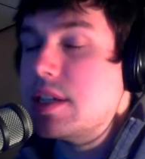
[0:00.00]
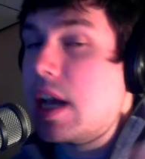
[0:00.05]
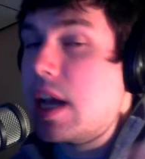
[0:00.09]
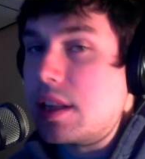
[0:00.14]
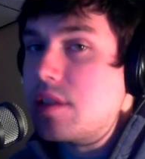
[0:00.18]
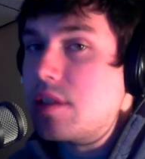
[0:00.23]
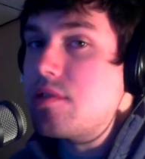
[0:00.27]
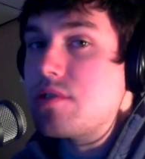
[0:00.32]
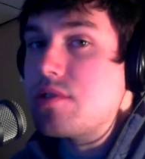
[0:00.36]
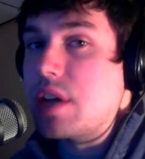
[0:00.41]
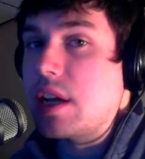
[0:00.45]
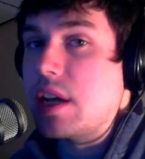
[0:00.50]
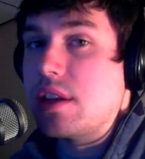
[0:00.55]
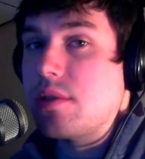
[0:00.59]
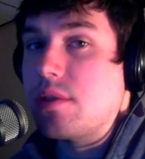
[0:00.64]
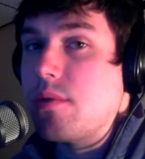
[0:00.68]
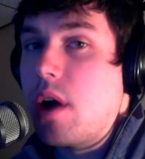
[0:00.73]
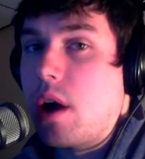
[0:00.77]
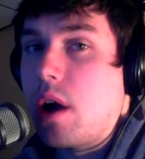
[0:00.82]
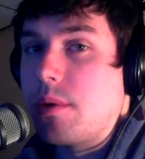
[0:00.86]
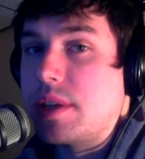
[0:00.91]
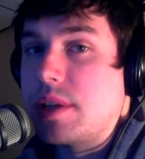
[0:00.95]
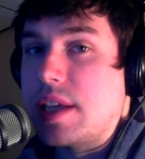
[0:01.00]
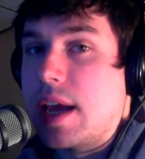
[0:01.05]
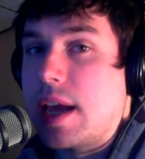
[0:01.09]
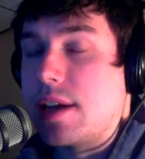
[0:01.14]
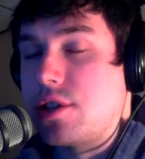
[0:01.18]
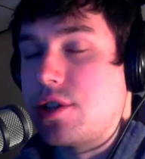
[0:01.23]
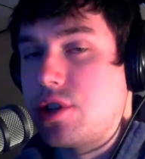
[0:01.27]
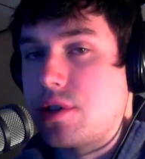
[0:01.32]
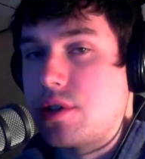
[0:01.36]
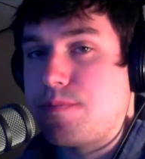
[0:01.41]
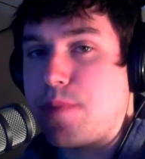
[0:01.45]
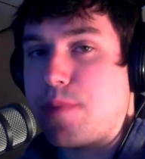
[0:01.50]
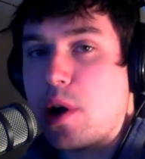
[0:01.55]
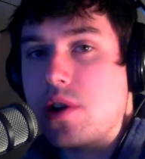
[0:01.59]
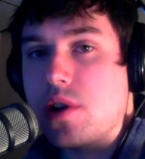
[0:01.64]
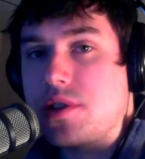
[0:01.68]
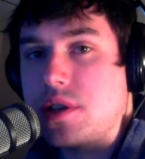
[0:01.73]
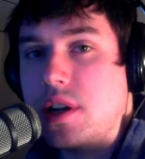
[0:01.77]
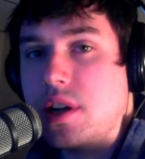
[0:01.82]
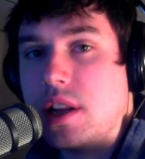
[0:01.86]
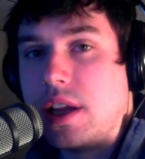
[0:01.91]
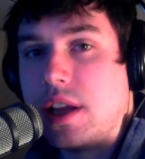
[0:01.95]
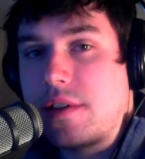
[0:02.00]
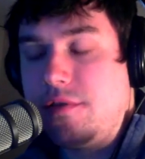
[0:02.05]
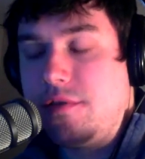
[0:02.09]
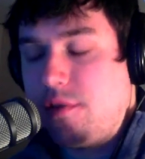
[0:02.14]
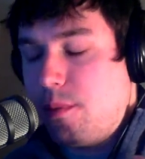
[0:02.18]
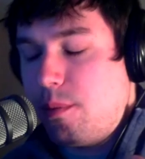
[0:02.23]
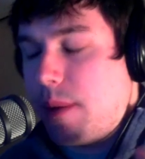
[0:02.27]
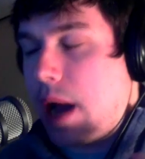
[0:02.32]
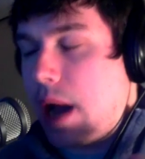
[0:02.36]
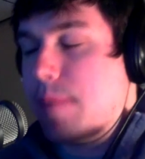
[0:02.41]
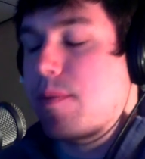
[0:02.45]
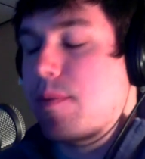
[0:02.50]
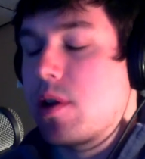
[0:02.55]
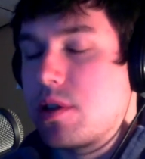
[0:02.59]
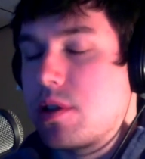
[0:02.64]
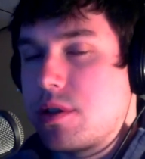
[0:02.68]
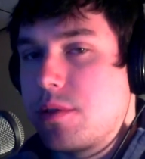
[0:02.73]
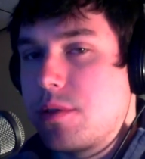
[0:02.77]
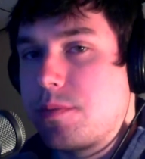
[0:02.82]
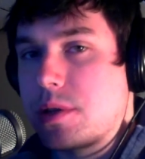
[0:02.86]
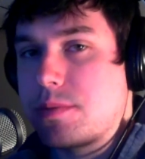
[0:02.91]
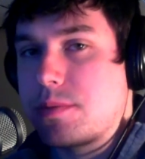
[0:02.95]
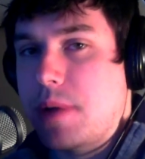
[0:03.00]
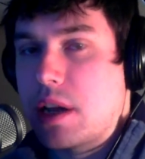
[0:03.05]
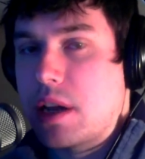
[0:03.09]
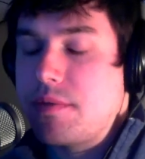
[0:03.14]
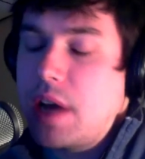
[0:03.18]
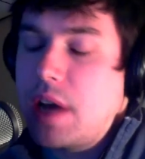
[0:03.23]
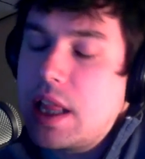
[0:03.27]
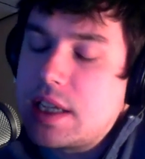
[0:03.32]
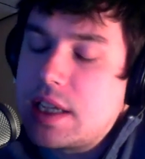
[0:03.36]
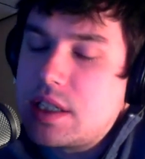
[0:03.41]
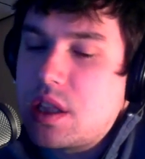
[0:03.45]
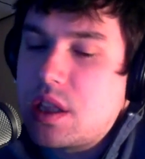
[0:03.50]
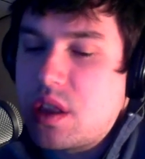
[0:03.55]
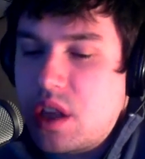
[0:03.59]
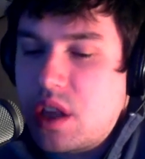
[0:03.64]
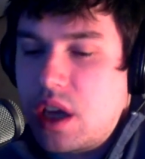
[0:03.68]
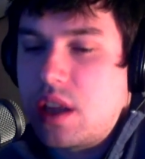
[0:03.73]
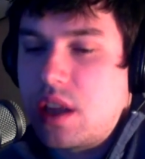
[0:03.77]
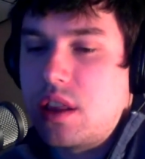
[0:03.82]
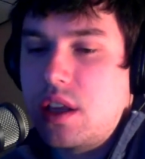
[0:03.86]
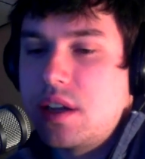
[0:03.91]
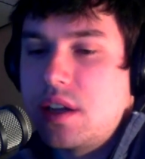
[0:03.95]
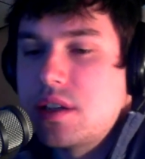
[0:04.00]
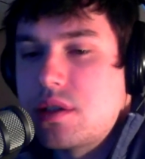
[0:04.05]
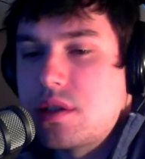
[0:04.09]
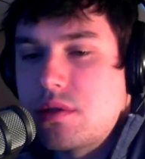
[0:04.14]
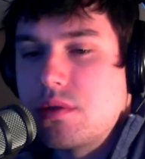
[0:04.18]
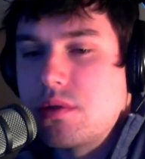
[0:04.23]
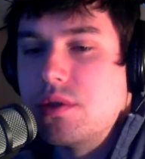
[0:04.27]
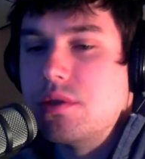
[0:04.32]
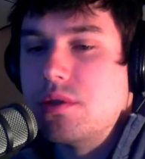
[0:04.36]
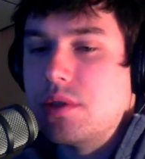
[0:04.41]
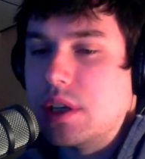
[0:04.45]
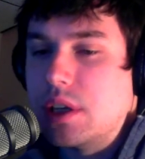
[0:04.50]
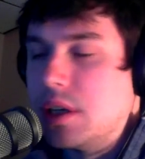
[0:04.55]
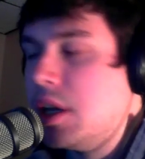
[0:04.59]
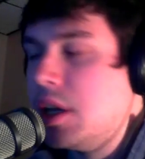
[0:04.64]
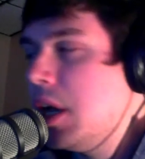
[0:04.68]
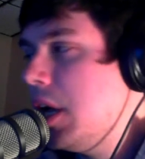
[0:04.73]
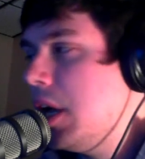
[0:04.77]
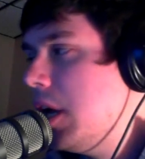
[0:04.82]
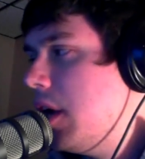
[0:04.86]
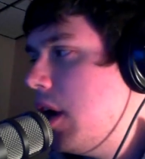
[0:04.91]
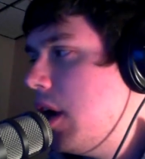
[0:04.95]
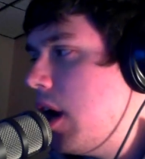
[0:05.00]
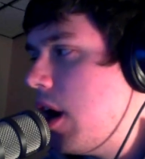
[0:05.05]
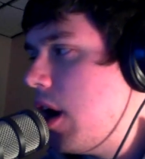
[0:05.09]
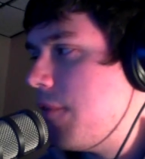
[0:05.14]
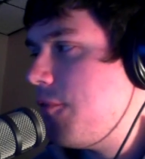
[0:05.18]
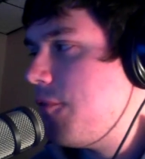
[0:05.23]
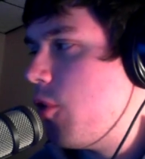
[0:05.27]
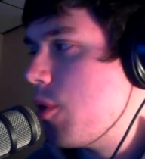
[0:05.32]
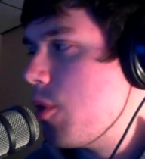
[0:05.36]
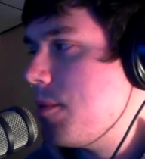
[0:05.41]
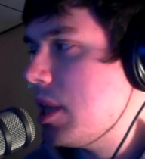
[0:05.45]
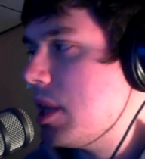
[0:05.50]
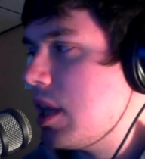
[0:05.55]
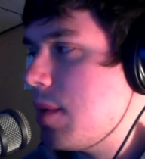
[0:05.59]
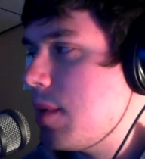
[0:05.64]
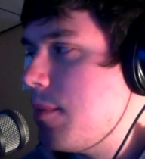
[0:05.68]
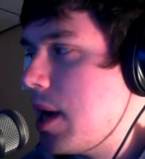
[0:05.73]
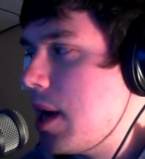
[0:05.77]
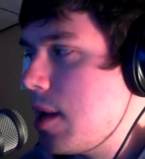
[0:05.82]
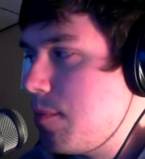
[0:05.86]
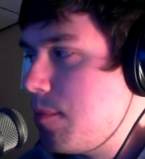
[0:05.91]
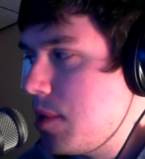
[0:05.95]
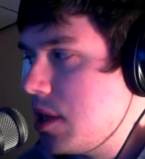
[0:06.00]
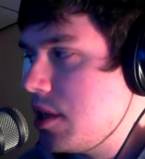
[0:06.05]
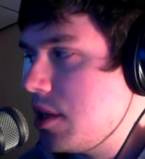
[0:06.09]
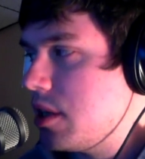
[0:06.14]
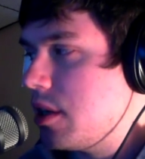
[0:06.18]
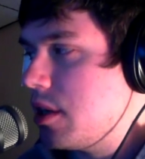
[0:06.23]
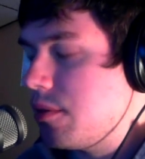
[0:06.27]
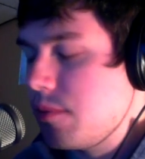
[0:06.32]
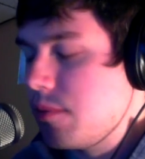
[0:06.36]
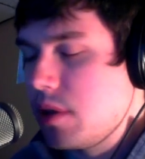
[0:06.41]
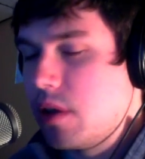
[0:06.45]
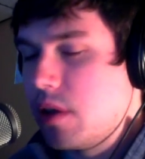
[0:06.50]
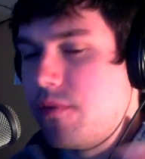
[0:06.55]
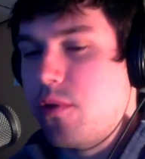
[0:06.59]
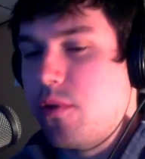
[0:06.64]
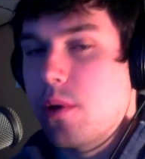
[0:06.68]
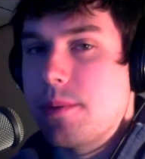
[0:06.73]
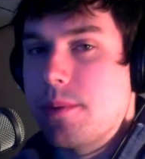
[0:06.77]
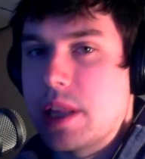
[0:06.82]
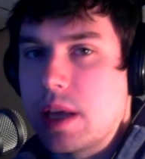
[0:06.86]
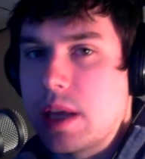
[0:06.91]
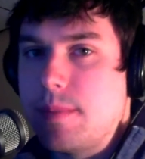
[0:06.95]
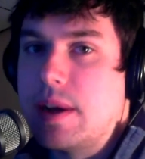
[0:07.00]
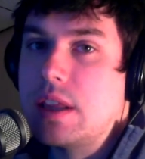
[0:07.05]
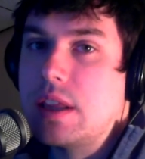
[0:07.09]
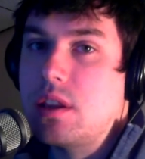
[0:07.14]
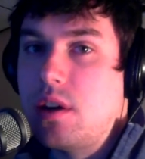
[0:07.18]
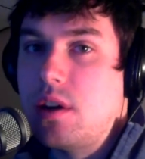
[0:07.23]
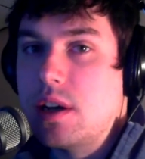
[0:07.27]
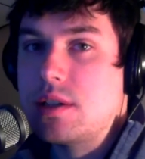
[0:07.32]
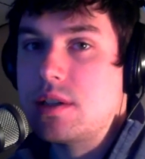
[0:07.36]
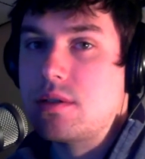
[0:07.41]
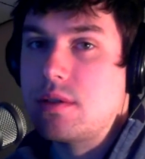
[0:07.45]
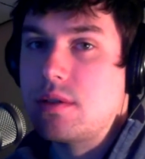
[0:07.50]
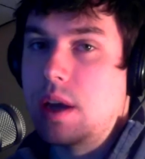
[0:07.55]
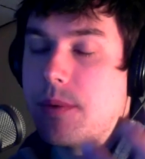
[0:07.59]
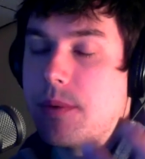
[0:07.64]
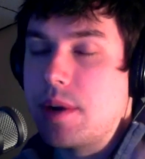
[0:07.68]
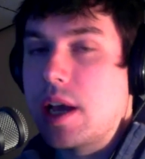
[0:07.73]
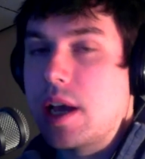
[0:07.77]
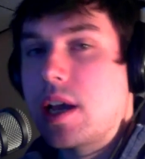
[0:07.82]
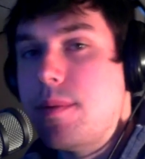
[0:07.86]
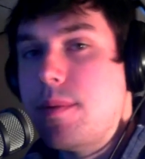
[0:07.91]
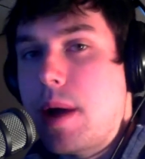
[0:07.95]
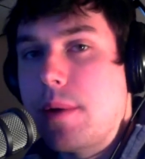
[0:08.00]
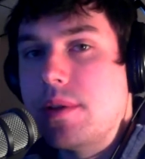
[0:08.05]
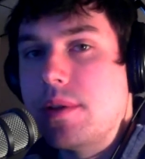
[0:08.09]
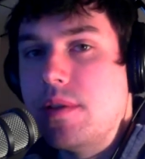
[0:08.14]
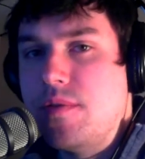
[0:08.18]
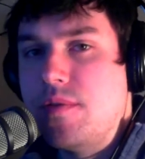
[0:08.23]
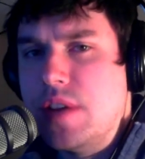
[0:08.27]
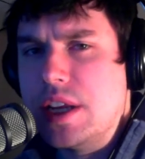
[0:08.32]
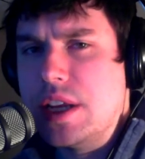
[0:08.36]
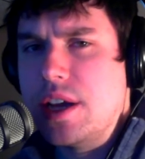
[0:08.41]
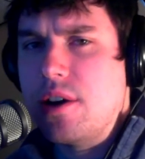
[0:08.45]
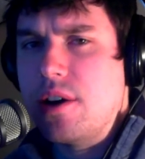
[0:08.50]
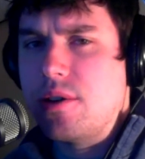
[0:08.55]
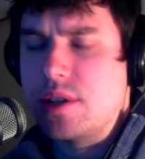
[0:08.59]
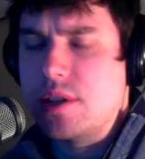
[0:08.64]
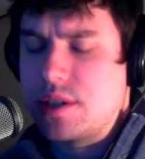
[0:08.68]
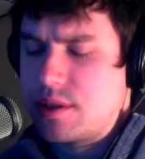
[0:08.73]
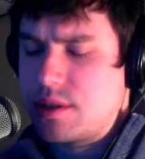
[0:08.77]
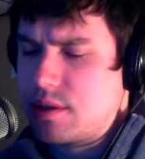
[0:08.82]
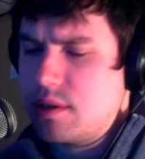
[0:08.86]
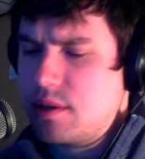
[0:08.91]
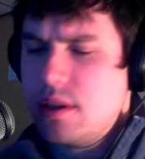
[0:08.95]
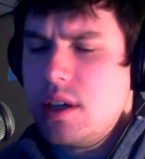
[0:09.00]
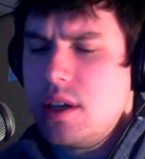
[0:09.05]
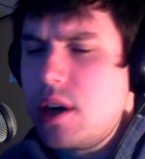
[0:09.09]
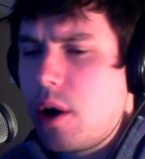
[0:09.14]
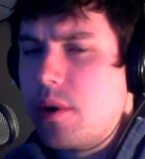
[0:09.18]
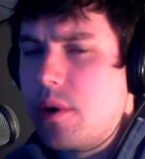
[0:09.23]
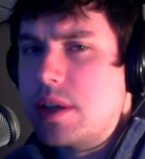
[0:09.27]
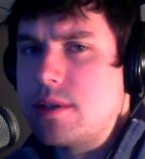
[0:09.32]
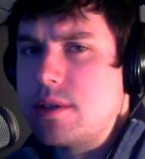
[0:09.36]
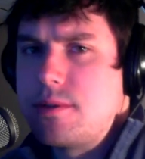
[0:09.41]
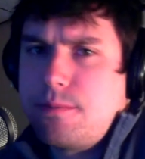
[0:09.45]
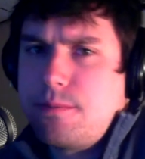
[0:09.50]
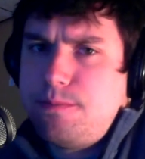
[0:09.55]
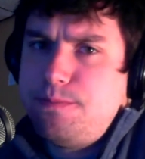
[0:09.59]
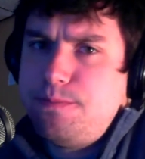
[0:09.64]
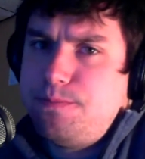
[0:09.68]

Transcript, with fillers: Not that there's anything wrong with that. It's just personally, from my personal perspective, I like to think things through and uh, formulate my opinion and really formulate my thoughts so that when I come out with a video, it's, you know, it's